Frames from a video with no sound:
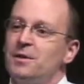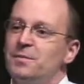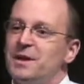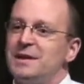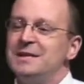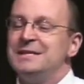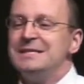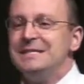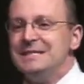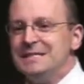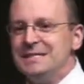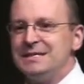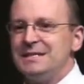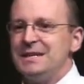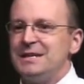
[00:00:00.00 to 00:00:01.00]
bit,
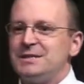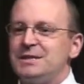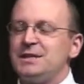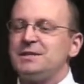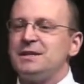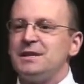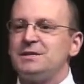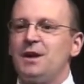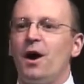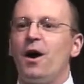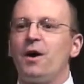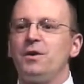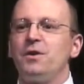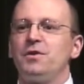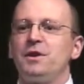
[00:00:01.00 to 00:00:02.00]
it's a
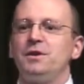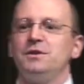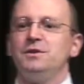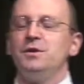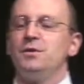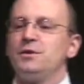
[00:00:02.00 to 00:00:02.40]
harder thing to do.